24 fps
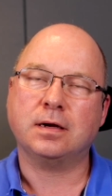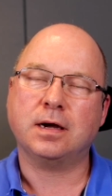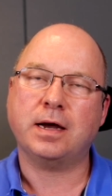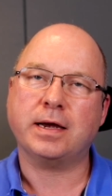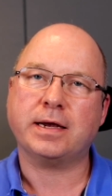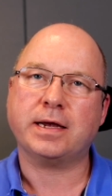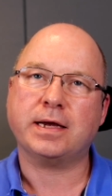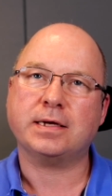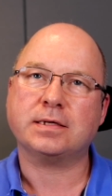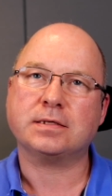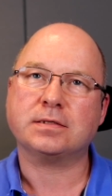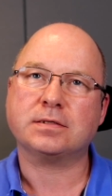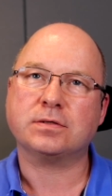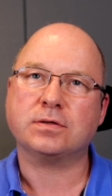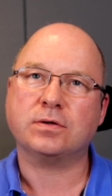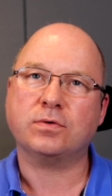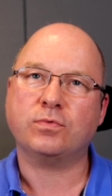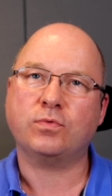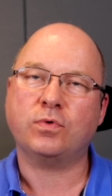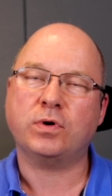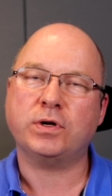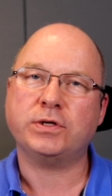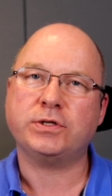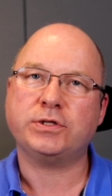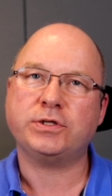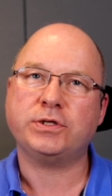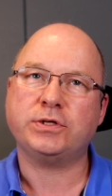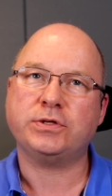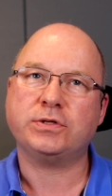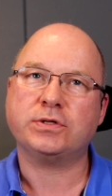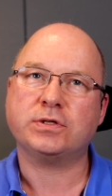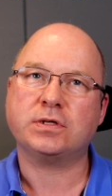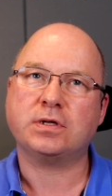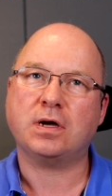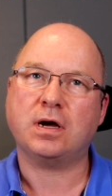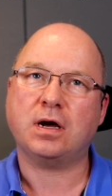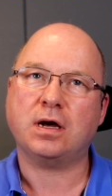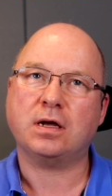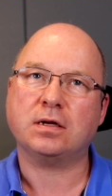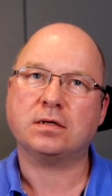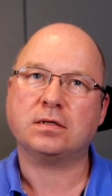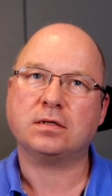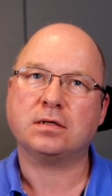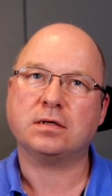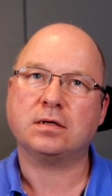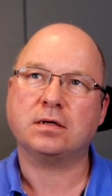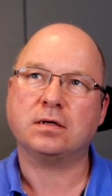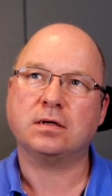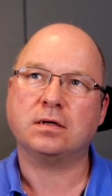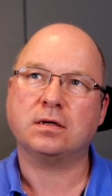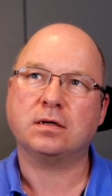I guess once you start,